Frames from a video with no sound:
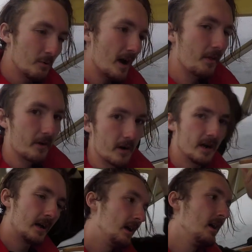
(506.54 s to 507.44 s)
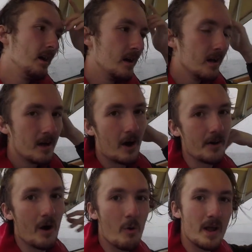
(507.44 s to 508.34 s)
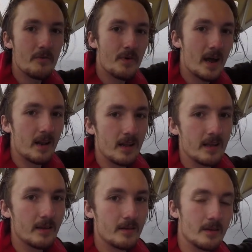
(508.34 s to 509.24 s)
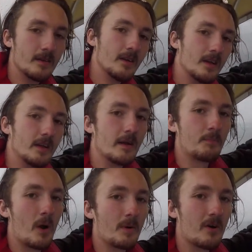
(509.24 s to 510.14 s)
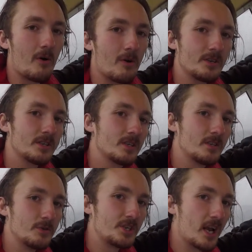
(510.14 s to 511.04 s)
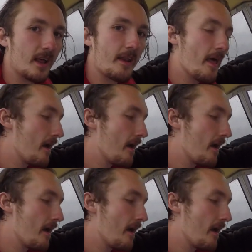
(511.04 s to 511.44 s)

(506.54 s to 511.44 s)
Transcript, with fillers: weather. On our way finally in a proper course to Schellen.